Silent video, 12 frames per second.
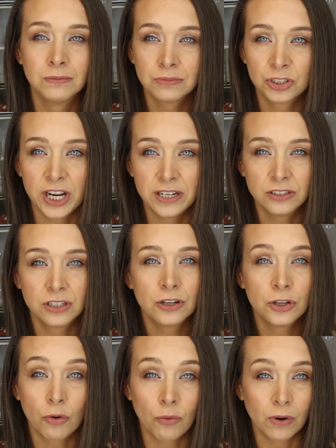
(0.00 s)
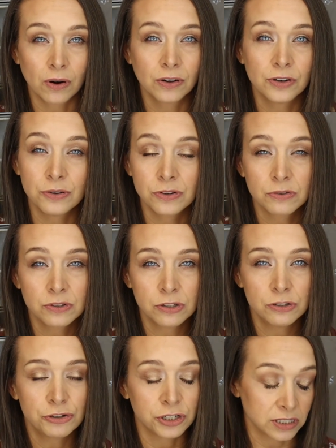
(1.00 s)
change your New Year's
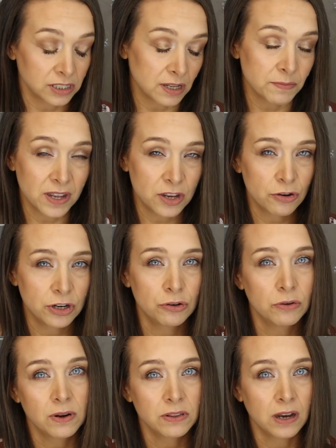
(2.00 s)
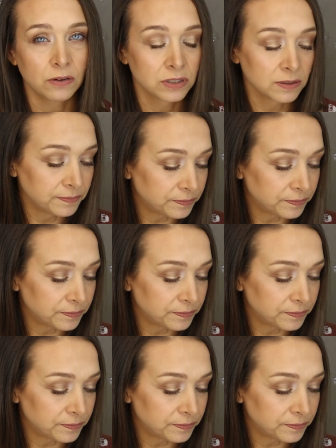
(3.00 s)
resolutions, something you can do around the house.